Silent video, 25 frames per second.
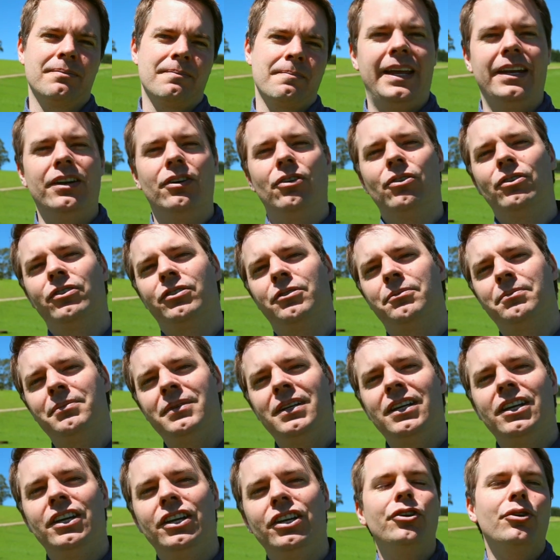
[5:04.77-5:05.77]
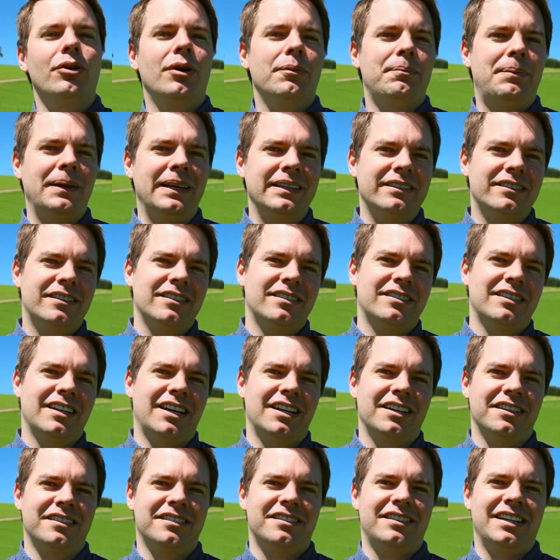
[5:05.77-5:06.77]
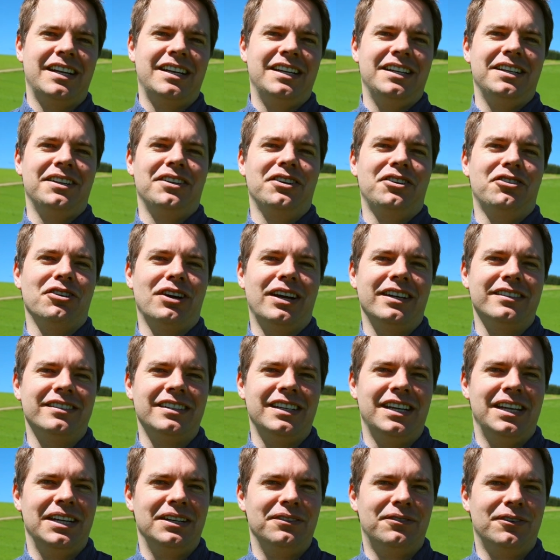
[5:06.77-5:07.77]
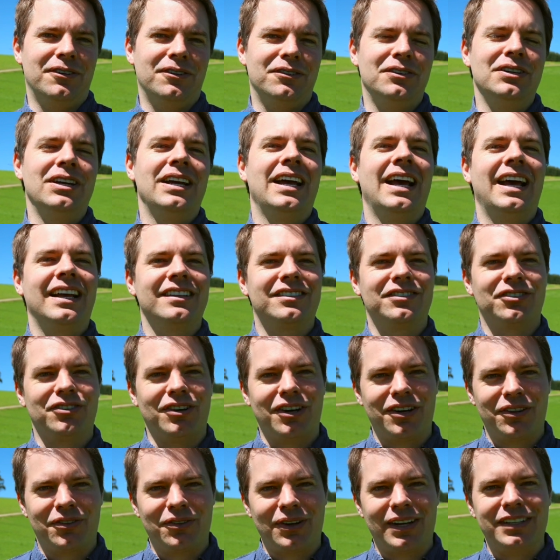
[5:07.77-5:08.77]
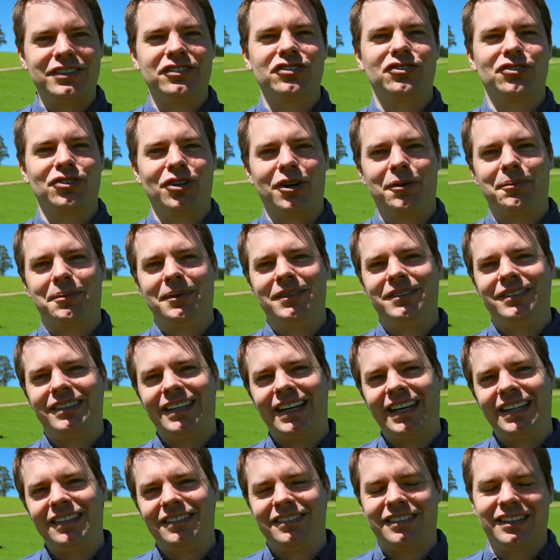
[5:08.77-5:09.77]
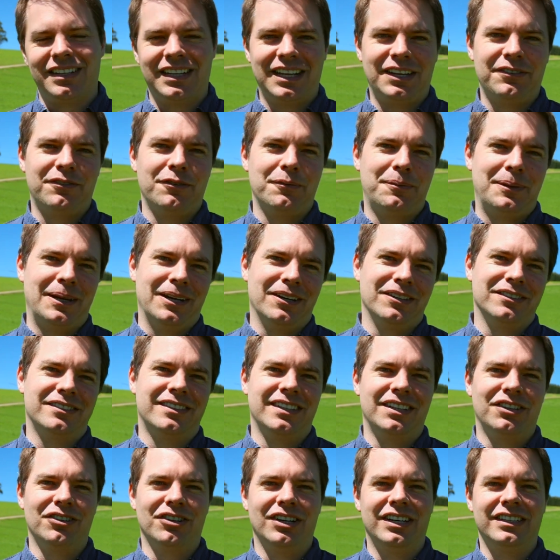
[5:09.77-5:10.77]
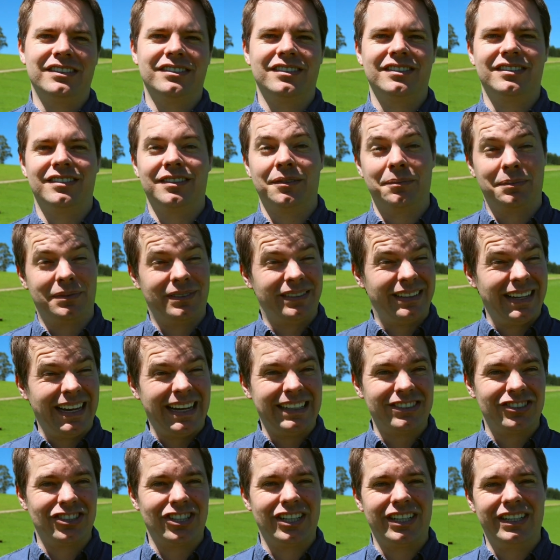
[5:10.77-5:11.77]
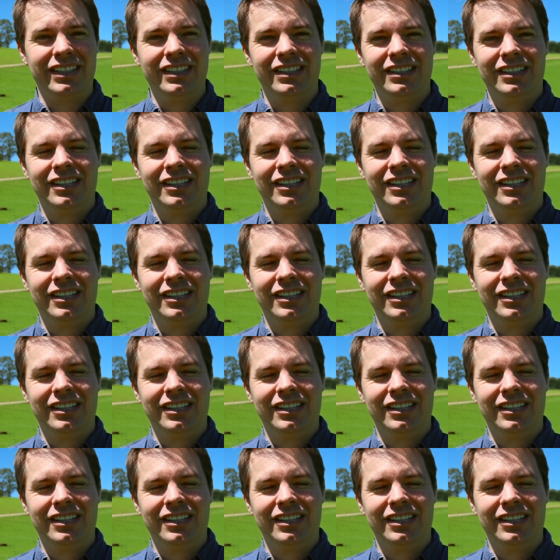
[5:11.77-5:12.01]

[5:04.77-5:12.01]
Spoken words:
In autumn, you are best to start extending the grazing interval as growth rates drop and days to leaf appearance increases substantially.